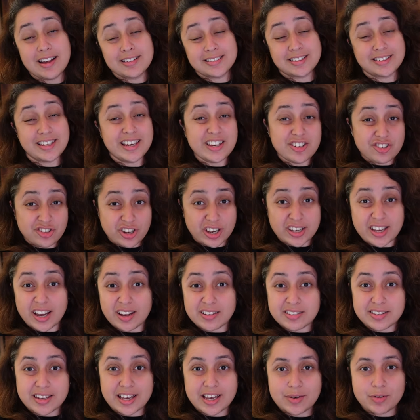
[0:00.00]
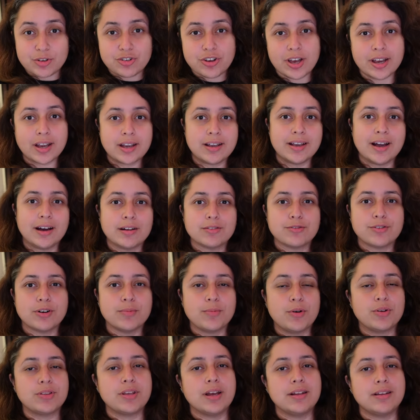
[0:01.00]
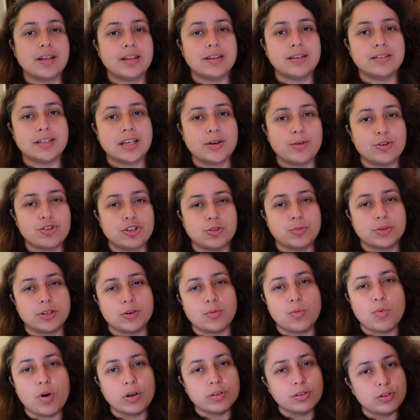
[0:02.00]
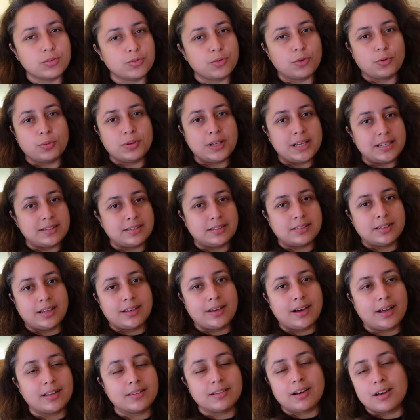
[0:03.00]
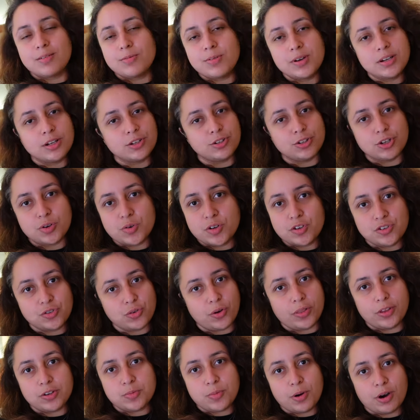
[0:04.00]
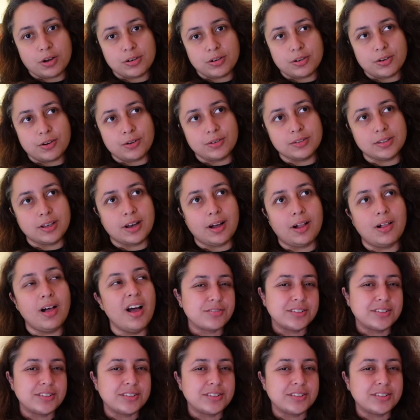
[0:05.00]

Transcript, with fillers: Today's checkout day, we're checking out from Hotel Elysee, which has been a wonderful place to stay at. I really do enjoy this partner hotel.